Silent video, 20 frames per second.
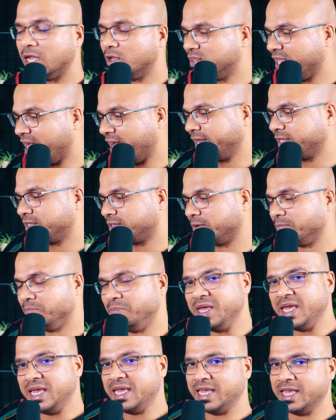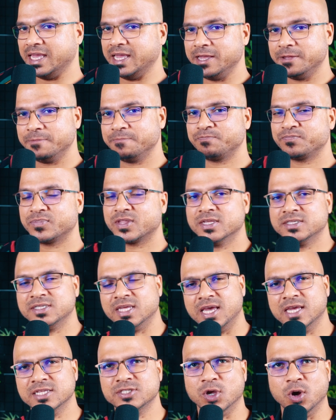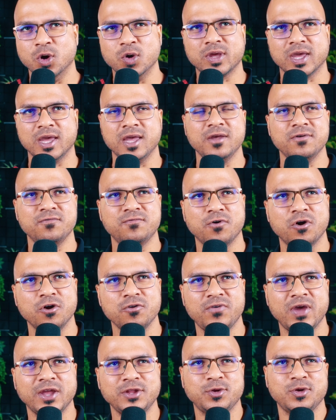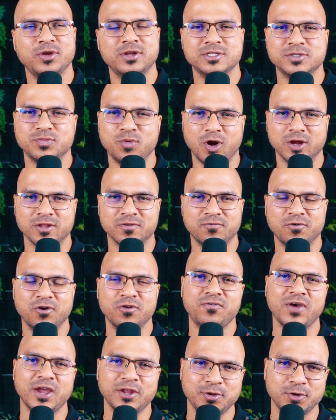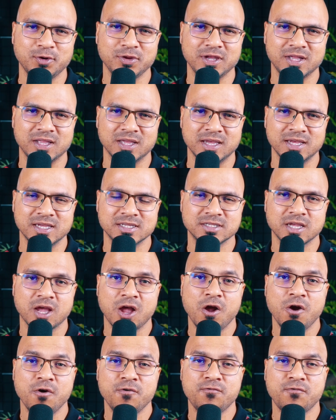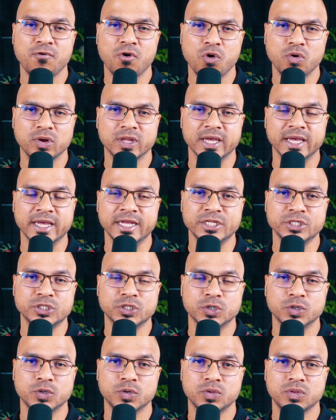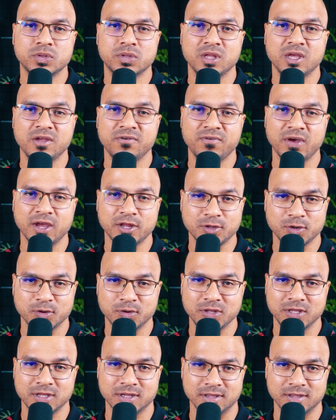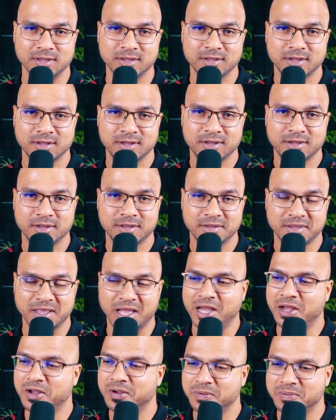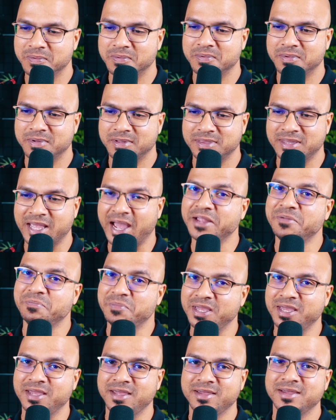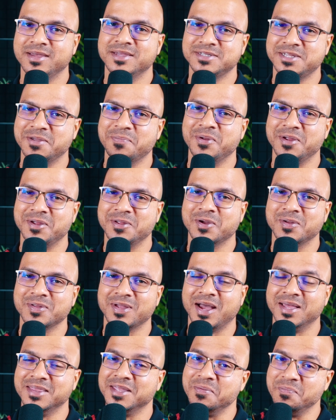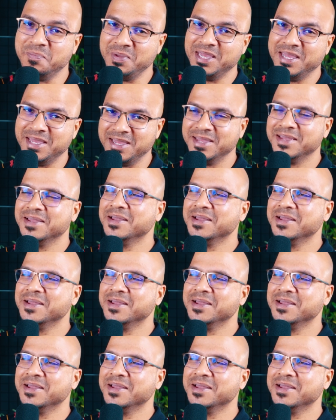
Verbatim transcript: Now that me says, okay, four factorial is what? four factorial is four into three factorial. Now, that me is dependent on other me